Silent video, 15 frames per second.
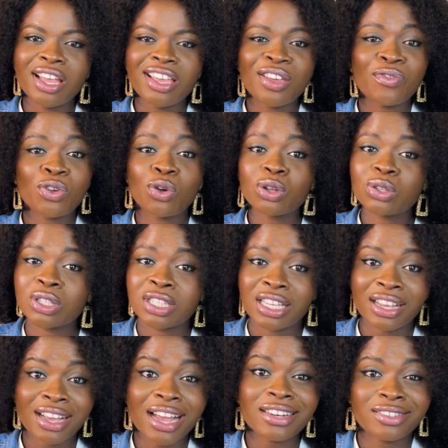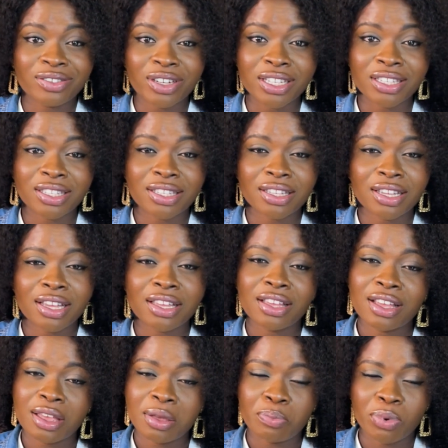If you go to St. Catherine's
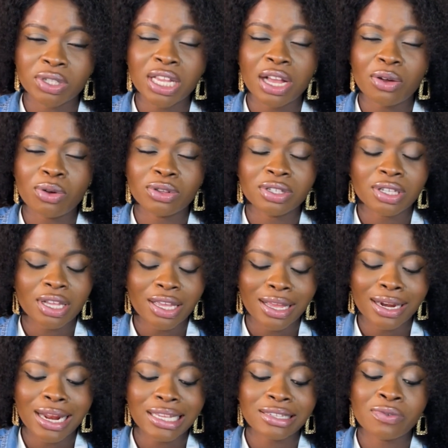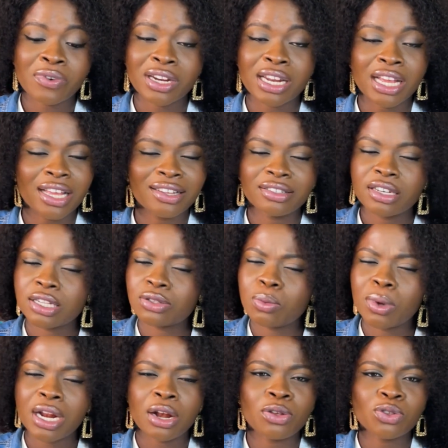in Port Harcourt and ask of Ada, there's
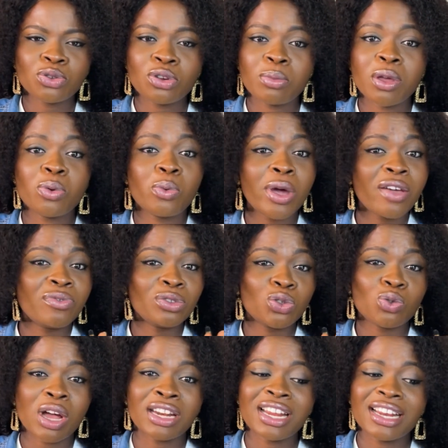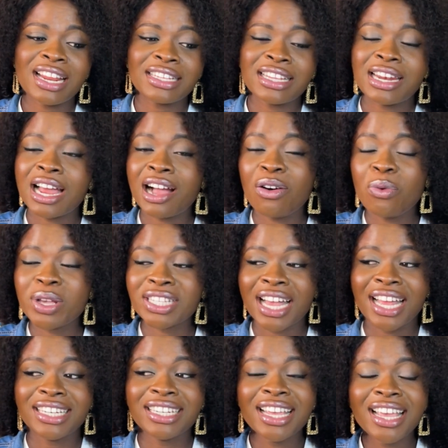nobody that doesn't know me. We were even to Ada that I always
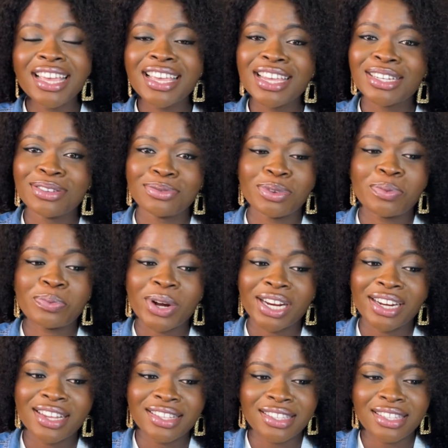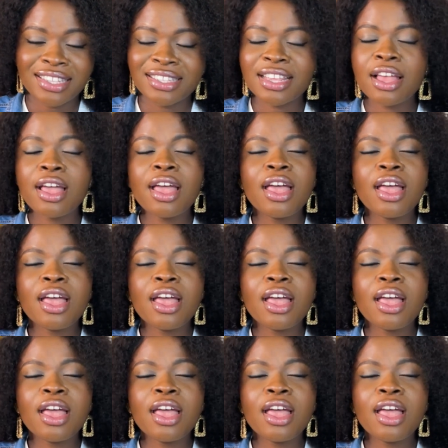had issues with pregnancies.